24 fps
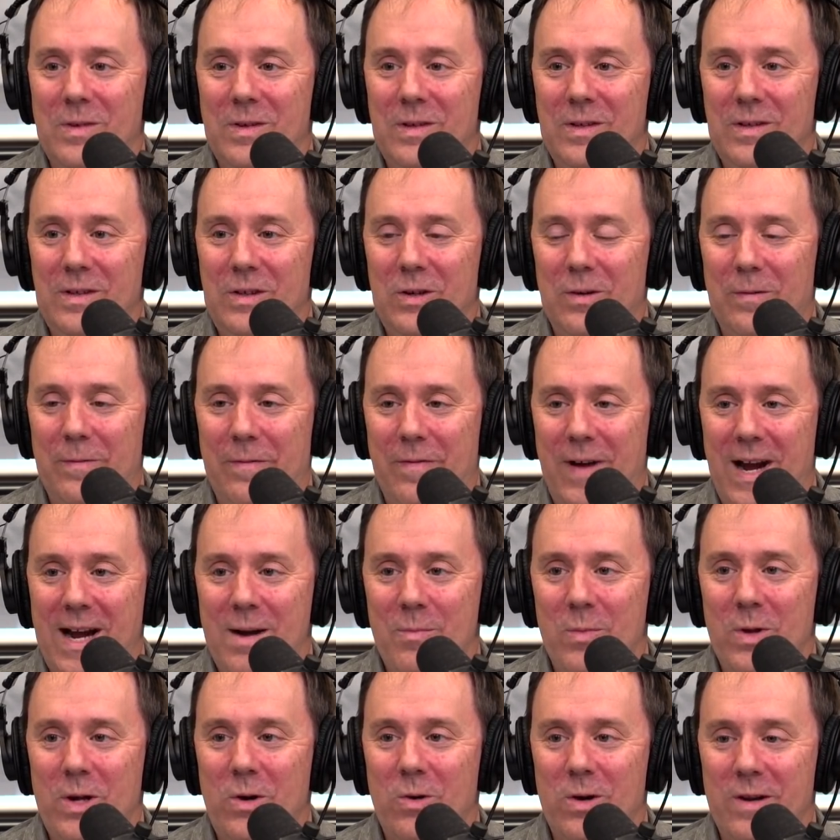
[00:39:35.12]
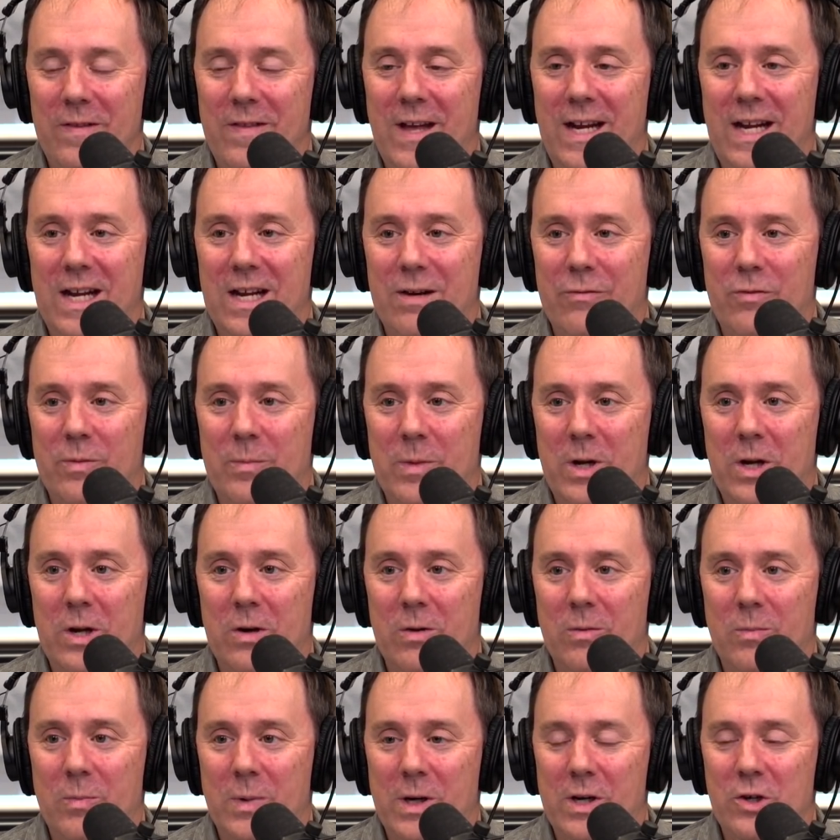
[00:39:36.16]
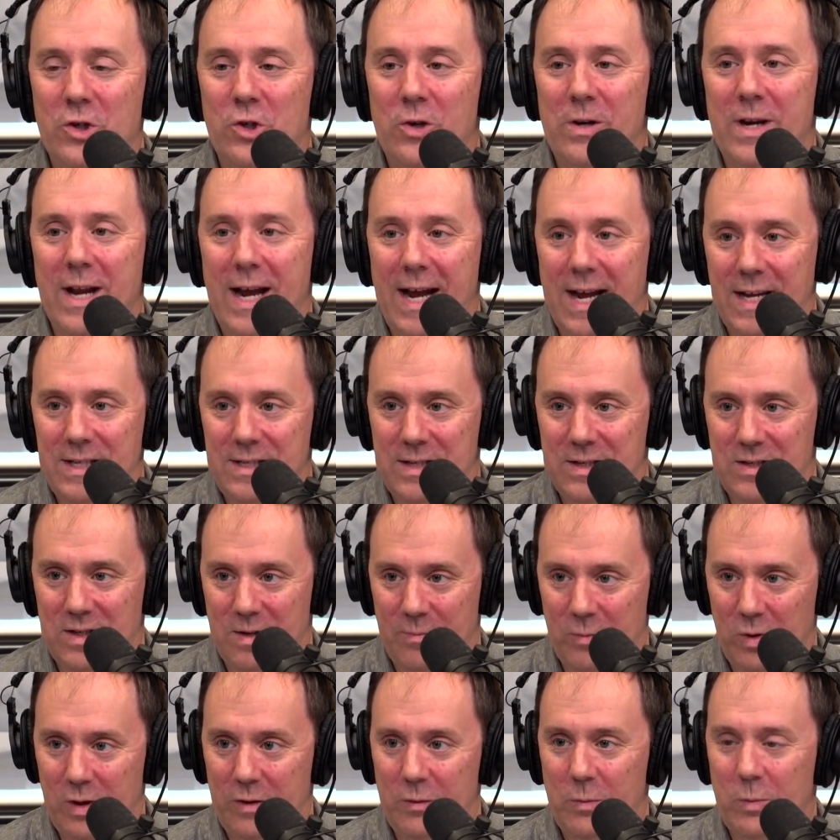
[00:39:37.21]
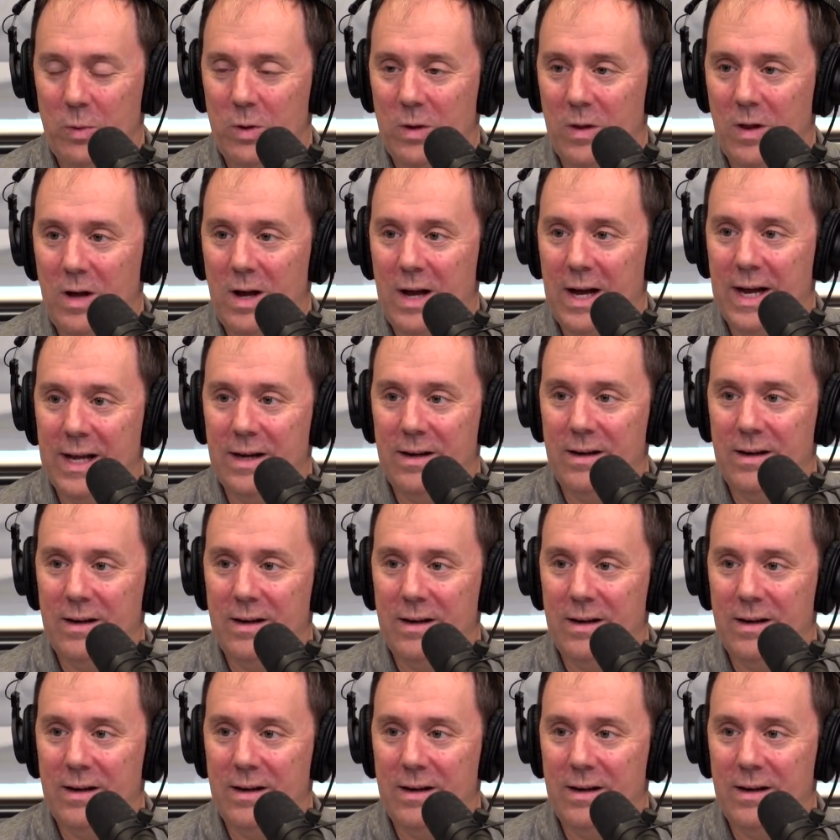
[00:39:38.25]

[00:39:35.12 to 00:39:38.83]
your family, or did they get it from you? Because your dad says unbelievable a lot.